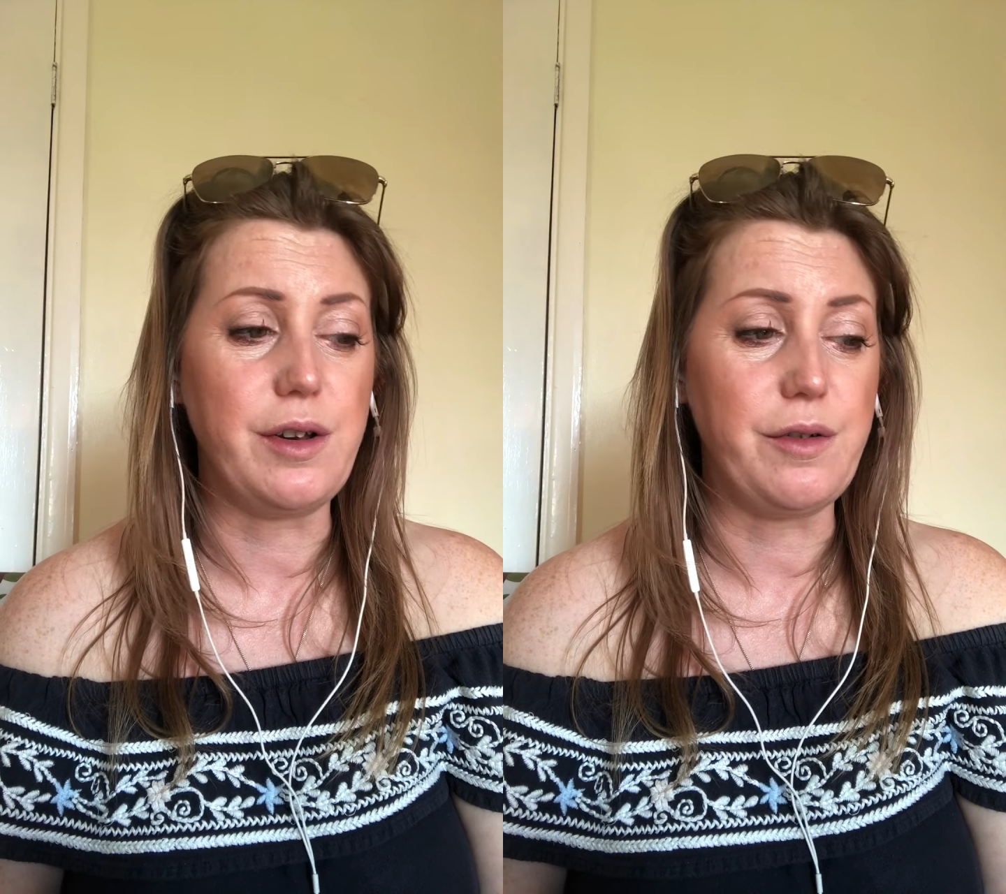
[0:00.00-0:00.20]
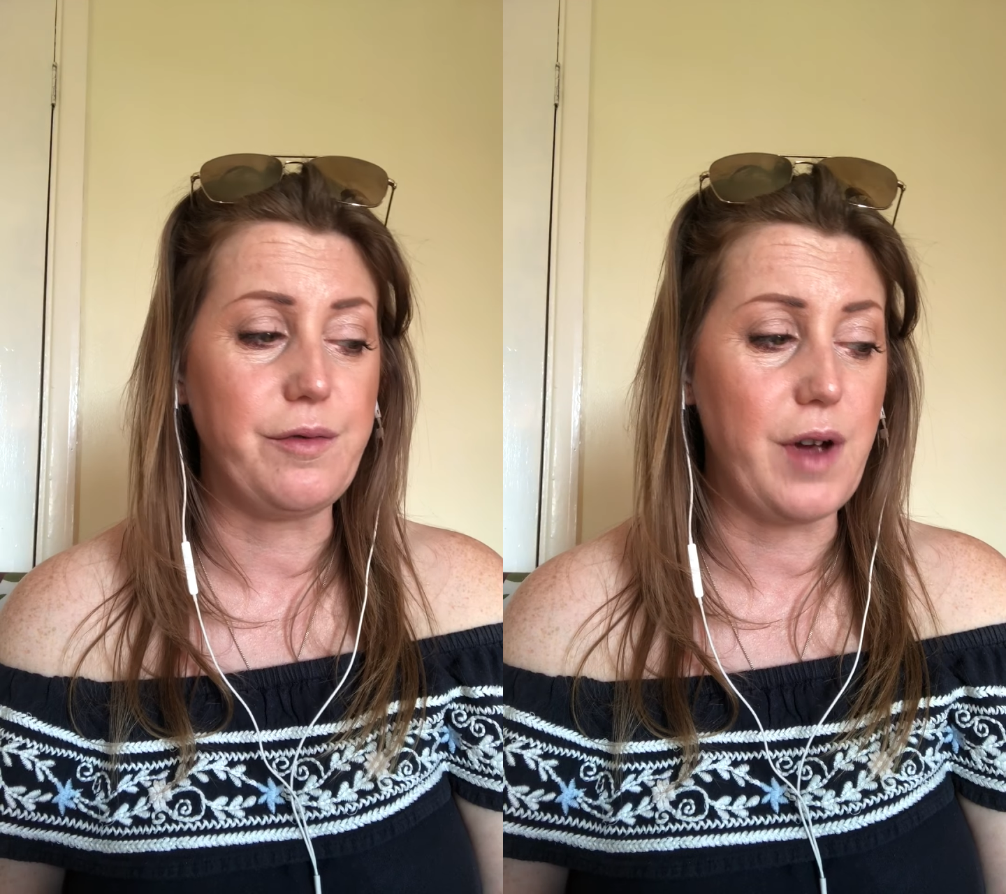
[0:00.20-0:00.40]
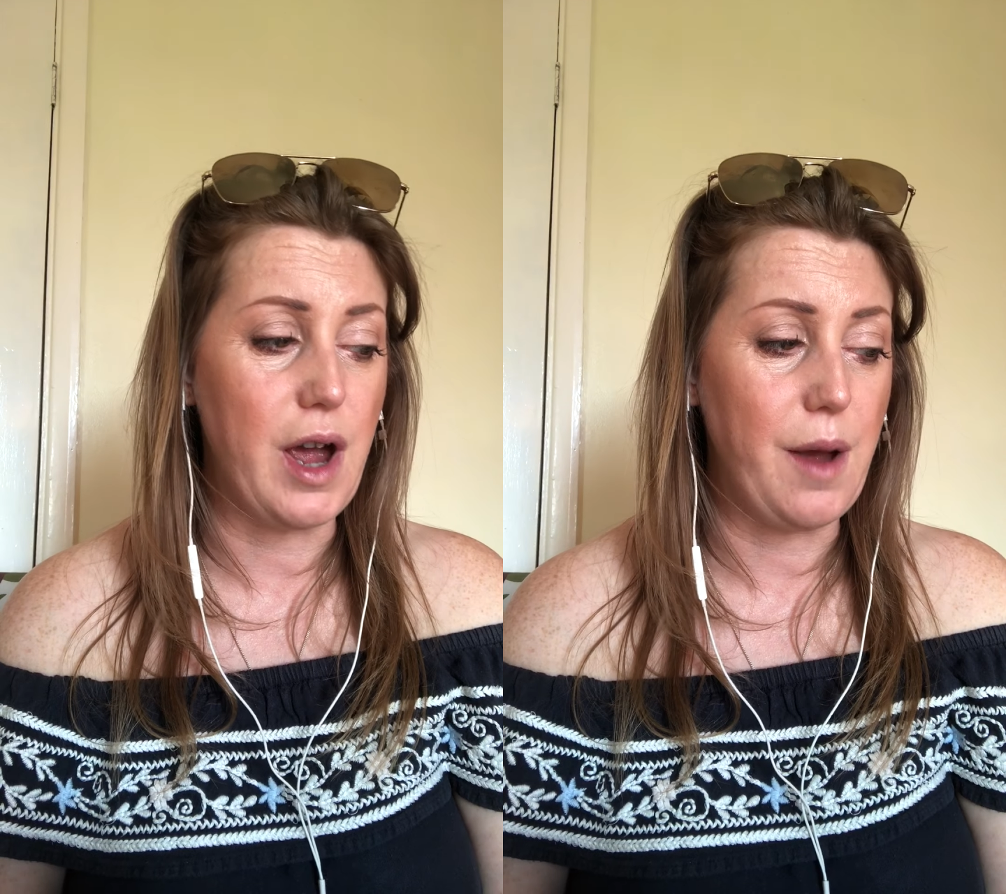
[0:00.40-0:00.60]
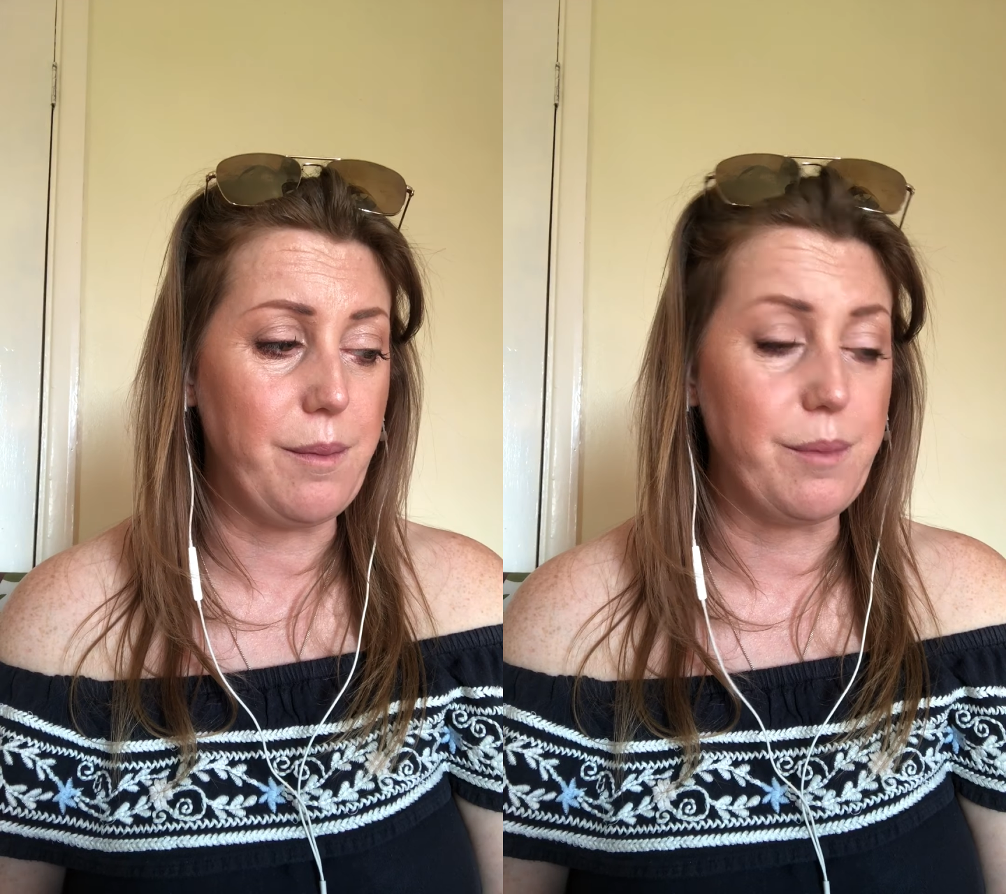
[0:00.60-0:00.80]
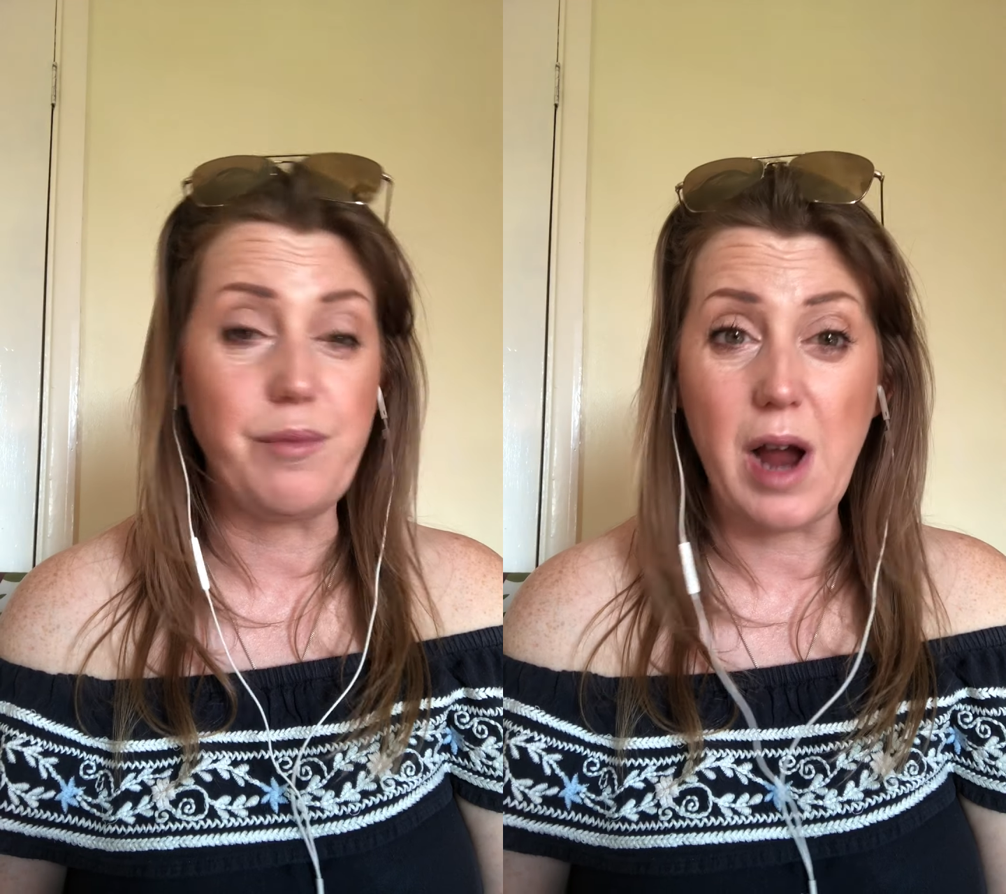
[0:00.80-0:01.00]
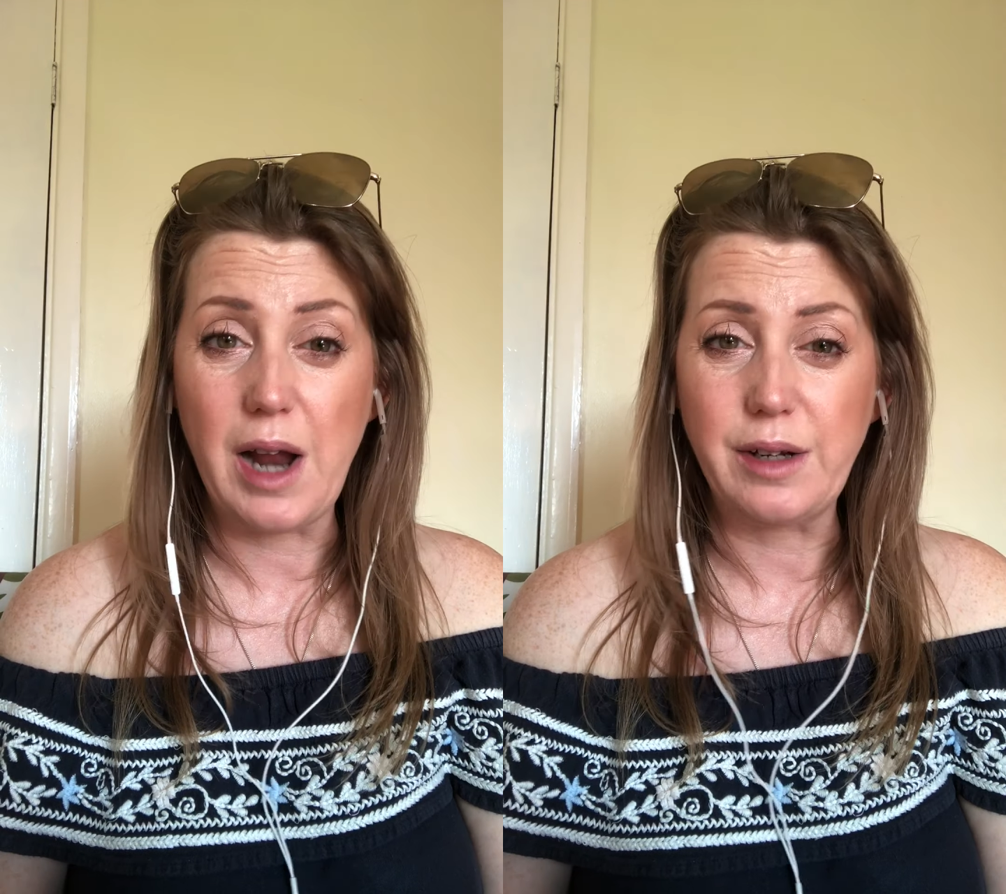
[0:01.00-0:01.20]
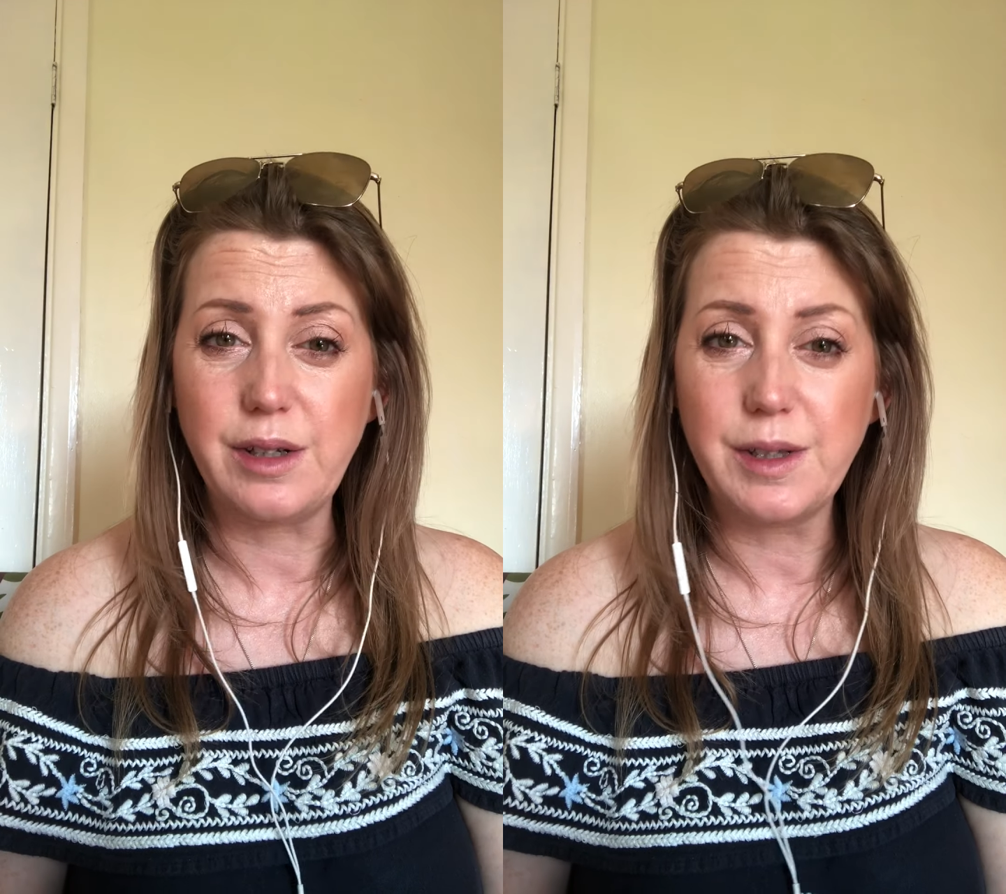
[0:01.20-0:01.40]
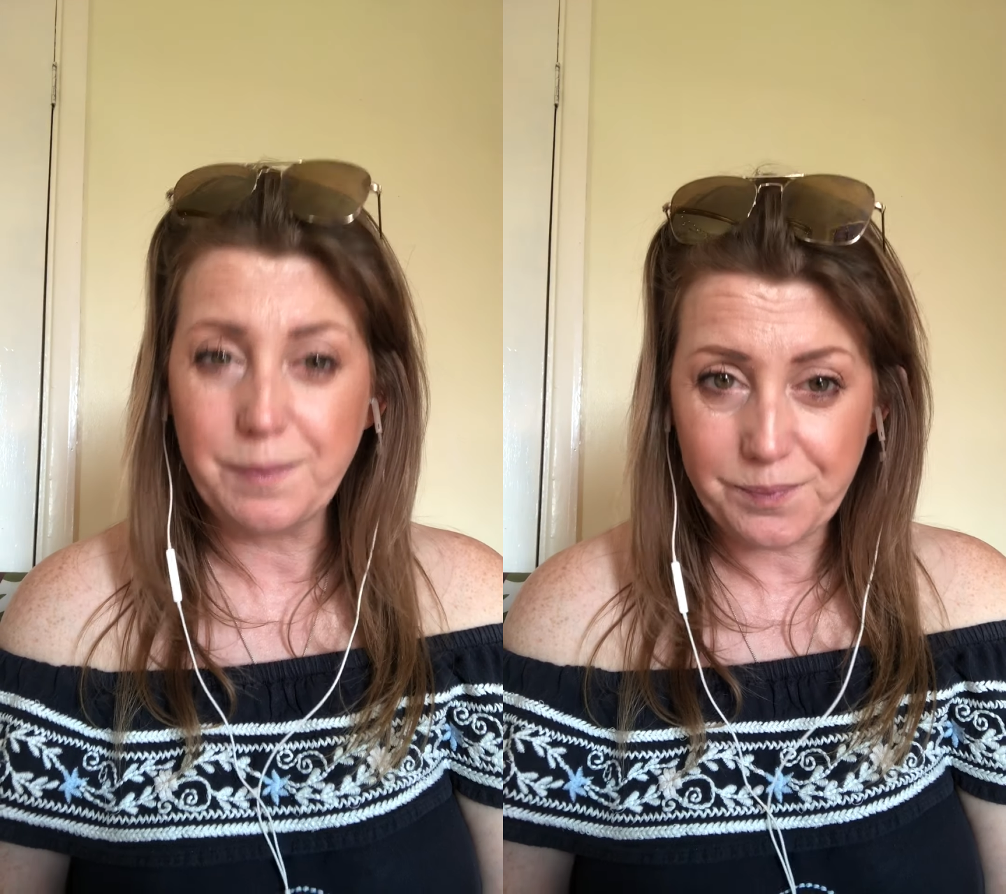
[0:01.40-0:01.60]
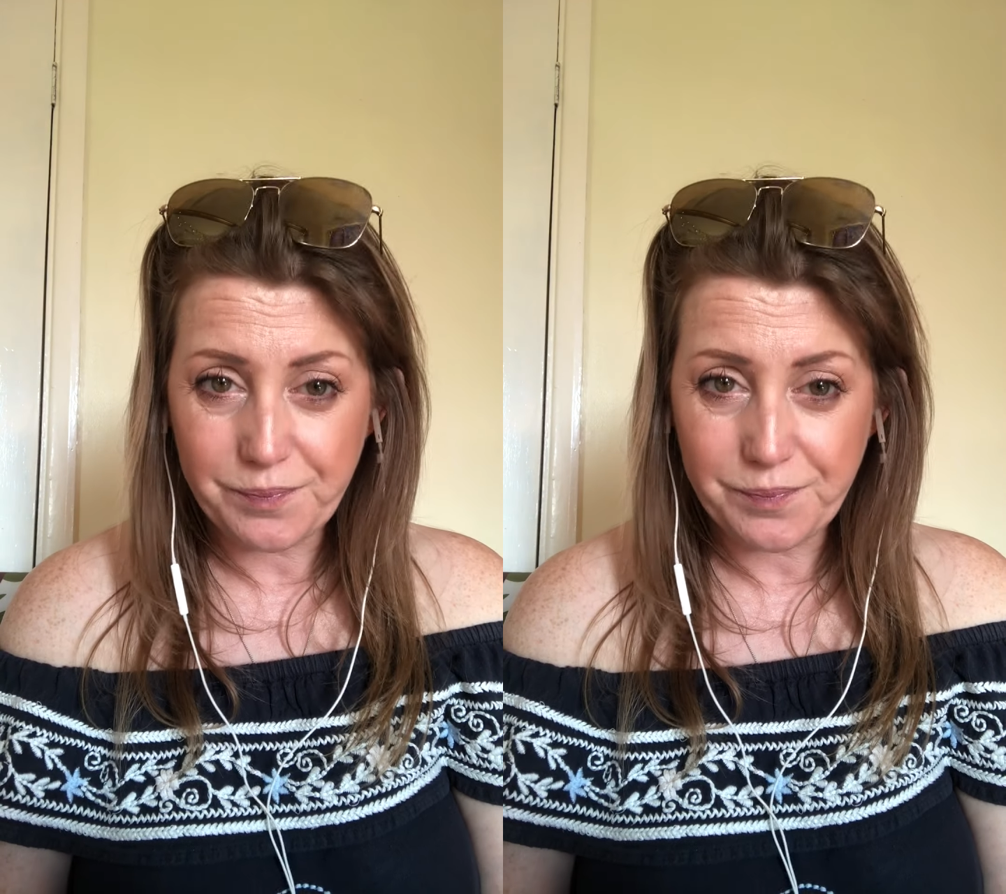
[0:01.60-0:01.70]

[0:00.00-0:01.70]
of brands.